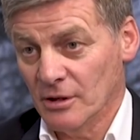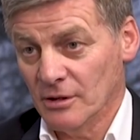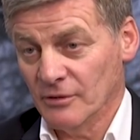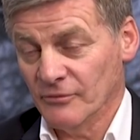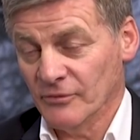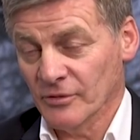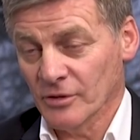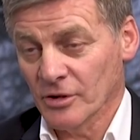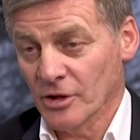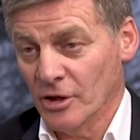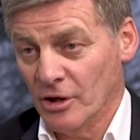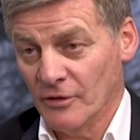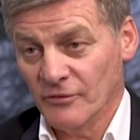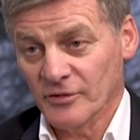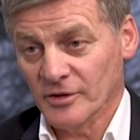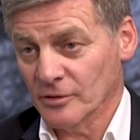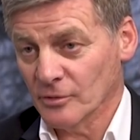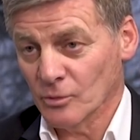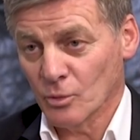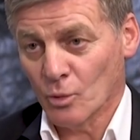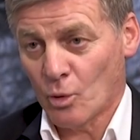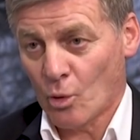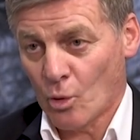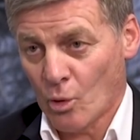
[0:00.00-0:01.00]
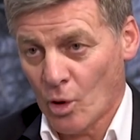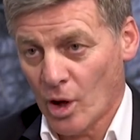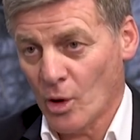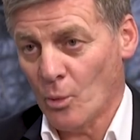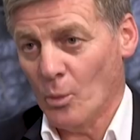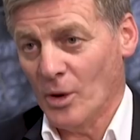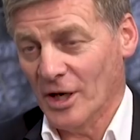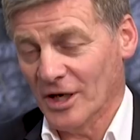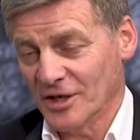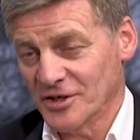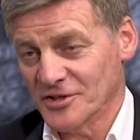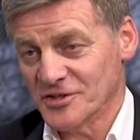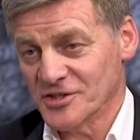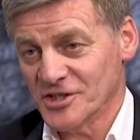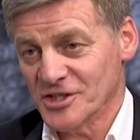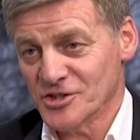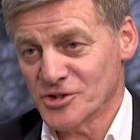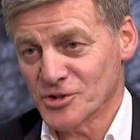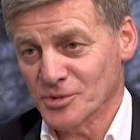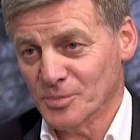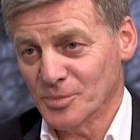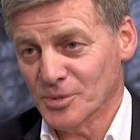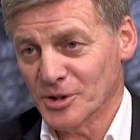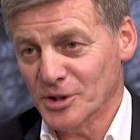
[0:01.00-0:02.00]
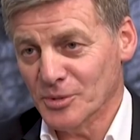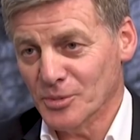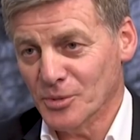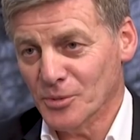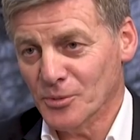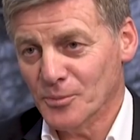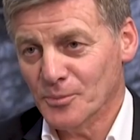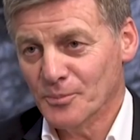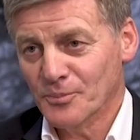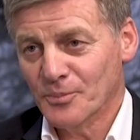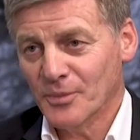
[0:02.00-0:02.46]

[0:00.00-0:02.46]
very often quite well-intentioned people.